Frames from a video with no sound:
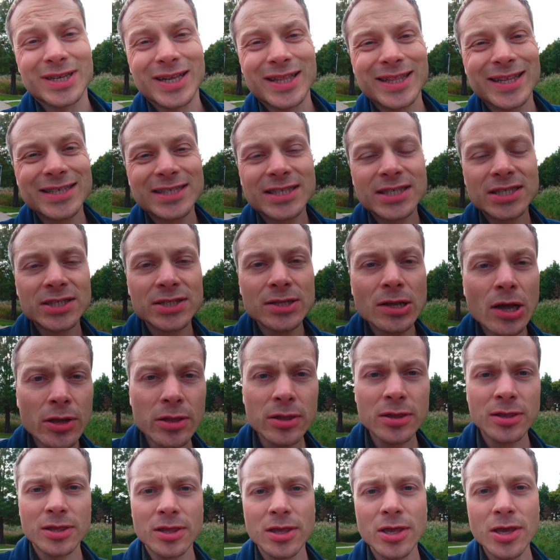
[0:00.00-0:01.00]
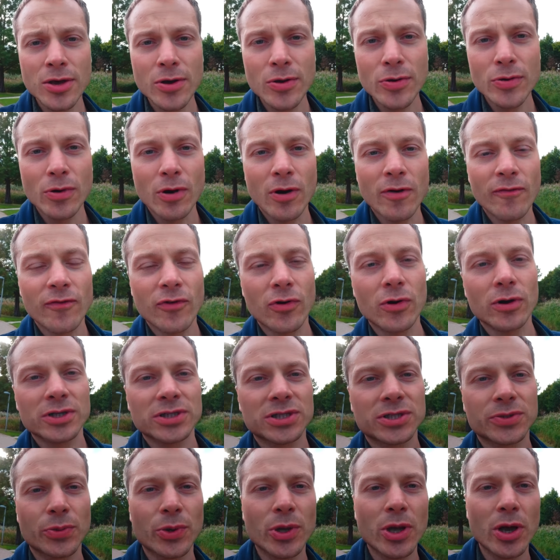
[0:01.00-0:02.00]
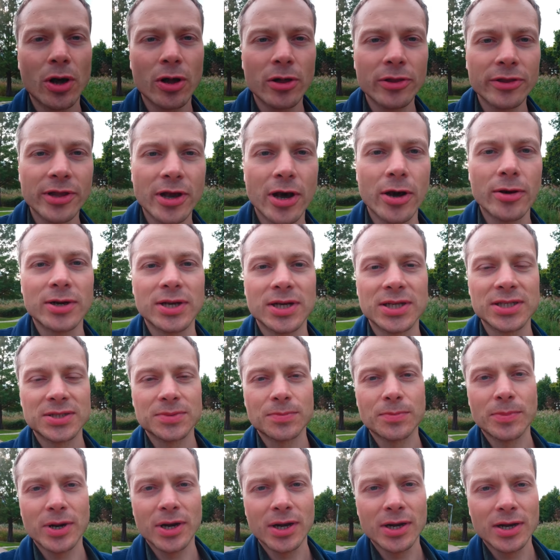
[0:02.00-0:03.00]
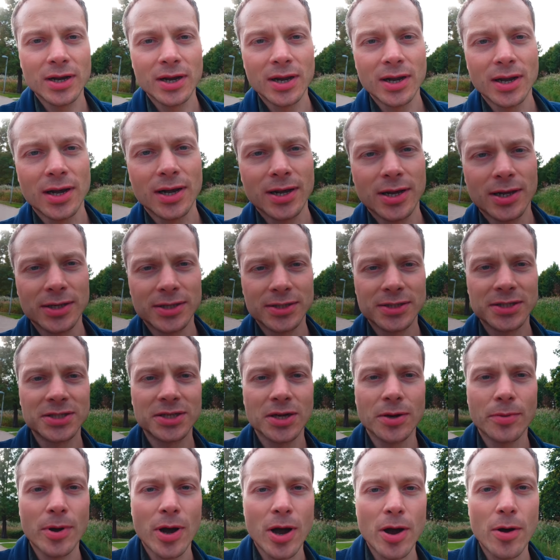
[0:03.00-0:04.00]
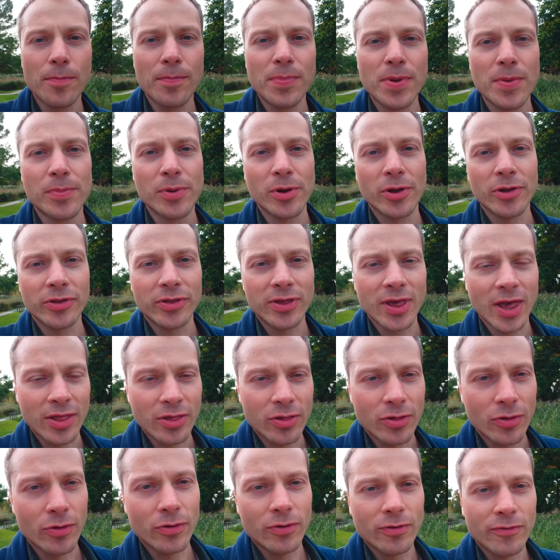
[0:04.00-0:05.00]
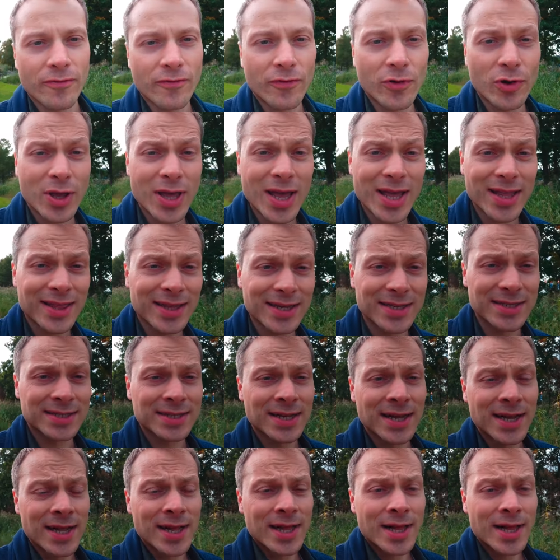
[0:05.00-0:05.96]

And this is not new, of course, we all know this, but uh, somehow people tend to forget this.